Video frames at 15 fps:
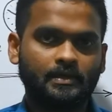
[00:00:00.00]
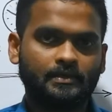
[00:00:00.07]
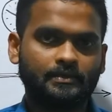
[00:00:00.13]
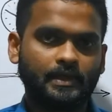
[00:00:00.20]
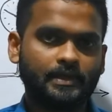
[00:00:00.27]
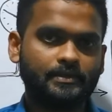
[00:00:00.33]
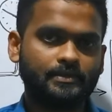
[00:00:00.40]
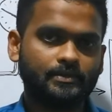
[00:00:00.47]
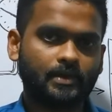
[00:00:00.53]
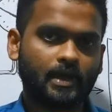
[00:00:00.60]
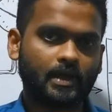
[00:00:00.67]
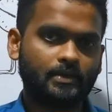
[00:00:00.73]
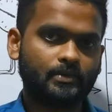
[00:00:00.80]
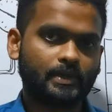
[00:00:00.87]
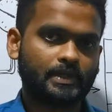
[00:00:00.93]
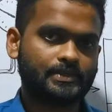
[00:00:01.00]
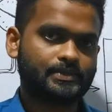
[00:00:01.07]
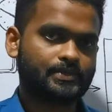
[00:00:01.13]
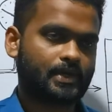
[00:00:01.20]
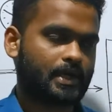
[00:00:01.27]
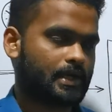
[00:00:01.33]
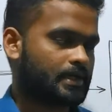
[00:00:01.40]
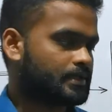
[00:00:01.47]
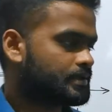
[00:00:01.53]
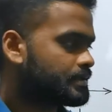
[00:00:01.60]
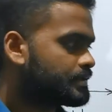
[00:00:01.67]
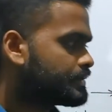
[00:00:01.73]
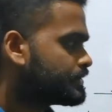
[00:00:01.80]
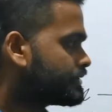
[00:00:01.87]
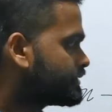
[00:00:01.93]
Then you have to extract
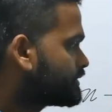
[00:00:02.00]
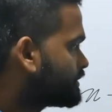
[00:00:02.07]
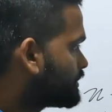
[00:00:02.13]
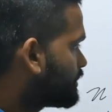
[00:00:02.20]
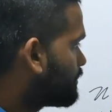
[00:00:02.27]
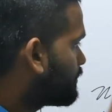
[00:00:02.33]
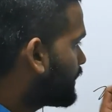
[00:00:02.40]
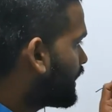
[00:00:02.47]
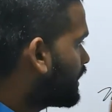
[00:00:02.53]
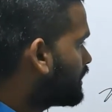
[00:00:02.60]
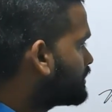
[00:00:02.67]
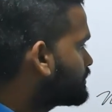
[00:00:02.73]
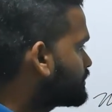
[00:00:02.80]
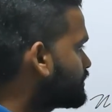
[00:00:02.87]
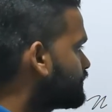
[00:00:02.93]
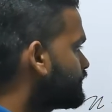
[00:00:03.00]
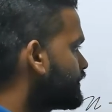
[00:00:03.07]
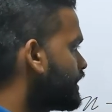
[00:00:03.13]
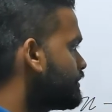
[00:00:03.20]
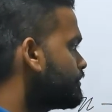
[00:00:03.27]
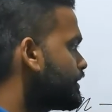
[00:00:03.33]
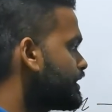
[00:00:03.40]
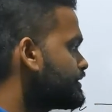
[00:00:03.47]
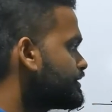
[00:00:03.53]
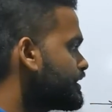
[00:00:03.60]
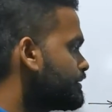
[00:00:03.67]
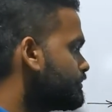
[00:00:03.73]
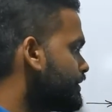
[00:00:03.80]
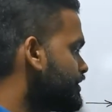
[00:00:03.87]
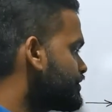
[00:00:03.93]
pairs of temperature
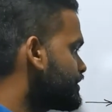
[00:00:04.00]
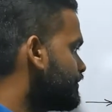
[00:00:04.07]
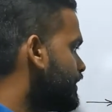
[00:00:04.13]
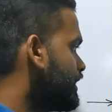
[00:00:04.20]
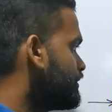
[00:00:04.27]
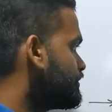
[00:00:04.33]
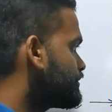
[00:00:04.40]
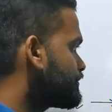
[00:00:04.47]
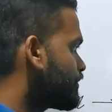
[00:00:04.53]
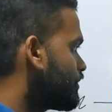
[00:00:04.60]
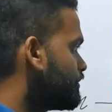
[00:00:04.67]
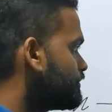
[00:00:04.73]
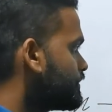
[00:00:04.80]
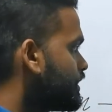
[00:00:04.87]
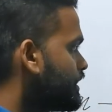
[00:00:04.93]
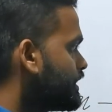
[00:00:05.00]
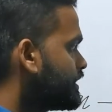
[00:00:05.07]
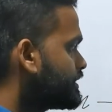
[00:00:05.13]
and pressure values from